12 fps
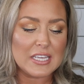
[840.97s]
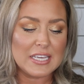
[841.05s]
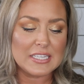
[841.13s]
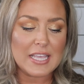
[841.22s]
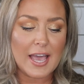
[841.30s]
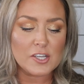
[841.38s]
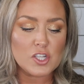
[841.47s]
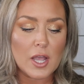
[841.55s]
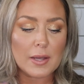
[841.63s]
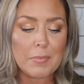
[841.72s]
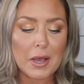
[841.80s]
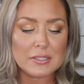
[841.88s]
is
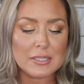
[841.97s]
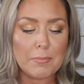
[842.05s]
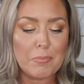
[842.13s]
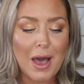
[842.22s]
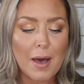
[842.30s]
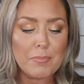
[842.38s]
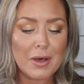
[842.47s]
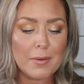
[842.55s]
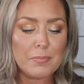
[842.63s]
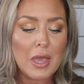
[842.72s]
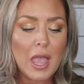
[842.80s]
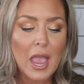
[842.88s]
hashtag boxy
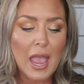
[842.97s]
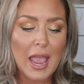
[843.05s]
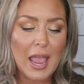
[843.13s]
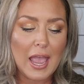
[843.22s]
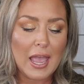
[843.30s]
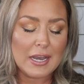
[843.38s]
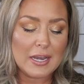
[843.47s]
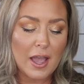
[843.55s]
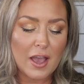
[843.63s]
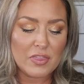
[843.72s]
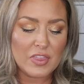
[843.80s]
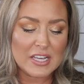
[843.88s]
pop-up and
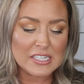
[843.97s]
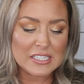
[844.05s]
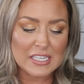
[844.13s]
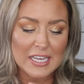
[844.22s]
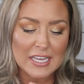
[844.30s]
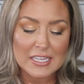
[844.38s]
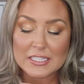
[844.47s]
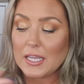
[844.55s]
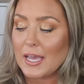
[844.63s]
this is,